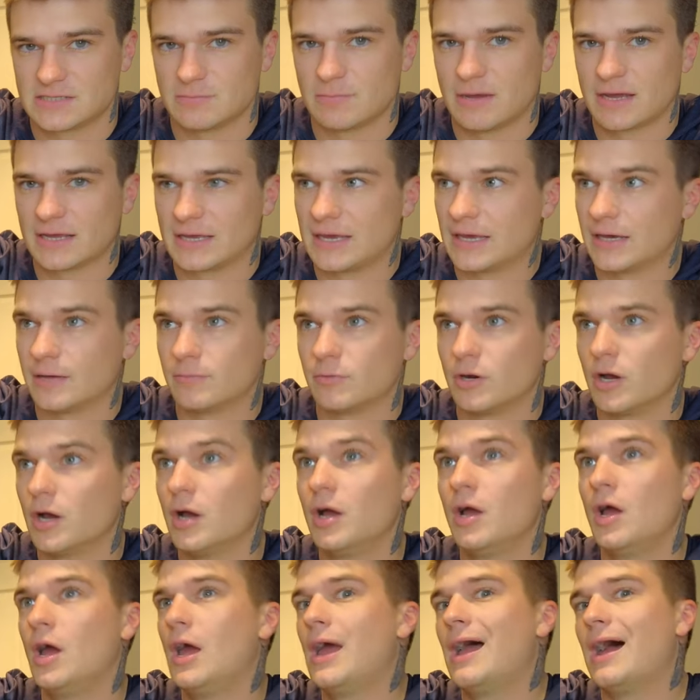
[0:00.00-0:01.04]
my camera,
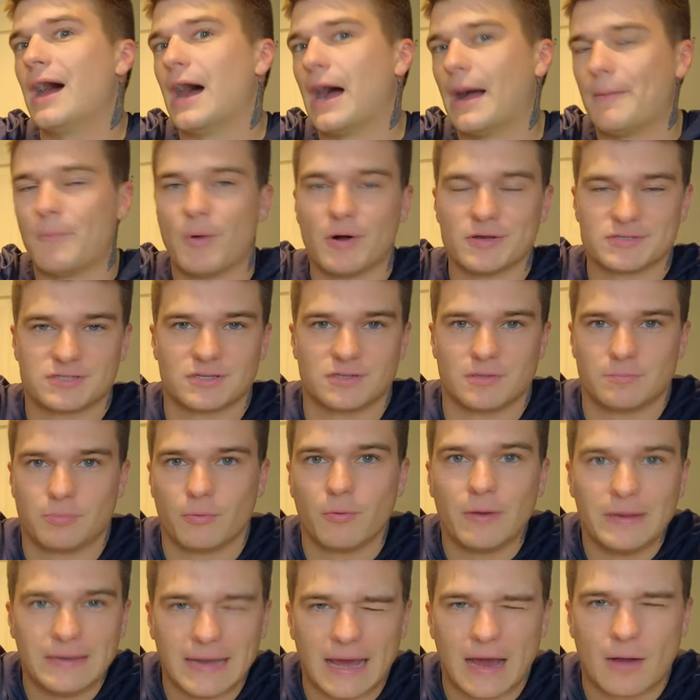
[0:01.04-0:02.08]
I'm also at the
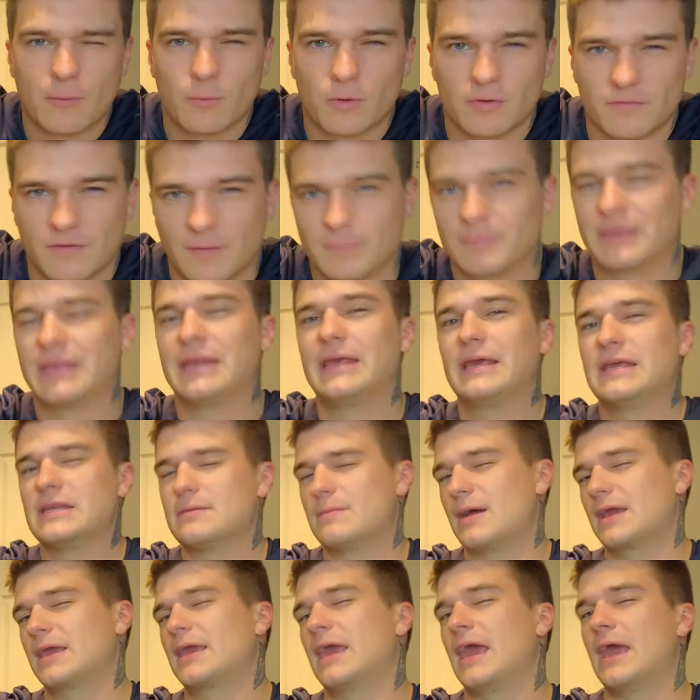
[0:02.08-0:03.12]
point now where if I'm getting into
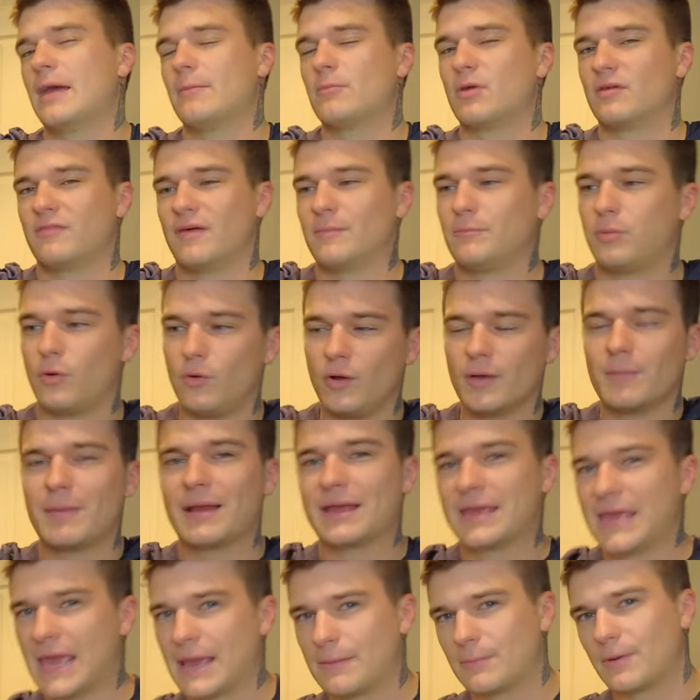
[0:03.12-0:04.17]
my camera, if I'm pulling my
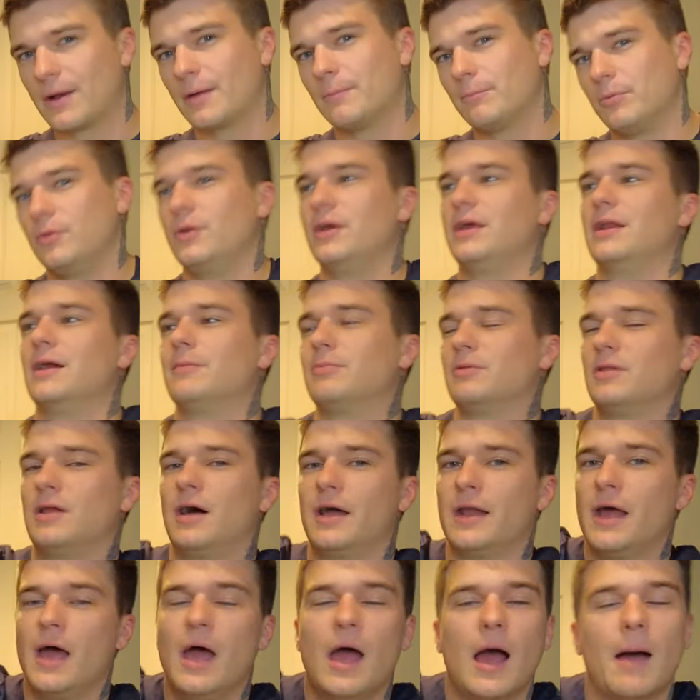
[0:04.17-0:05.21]
camera, I'm putting it up a
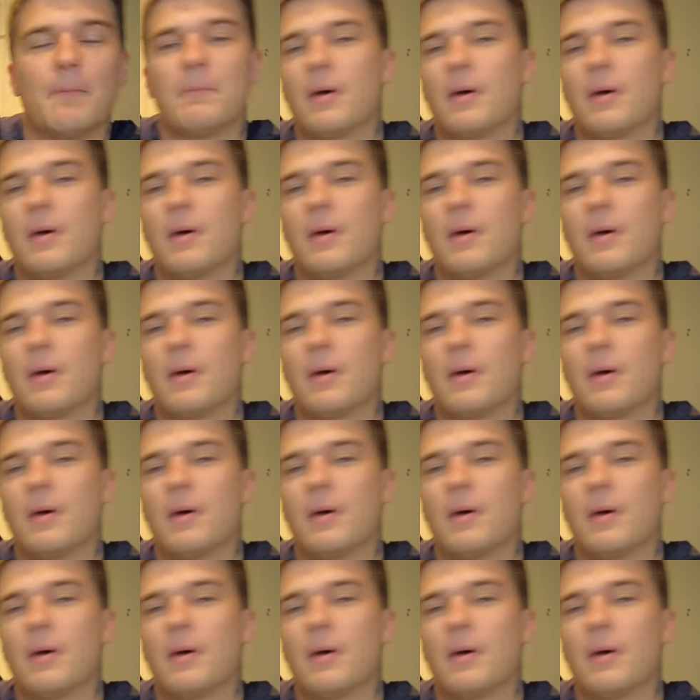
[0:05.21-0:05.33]
lot, I'm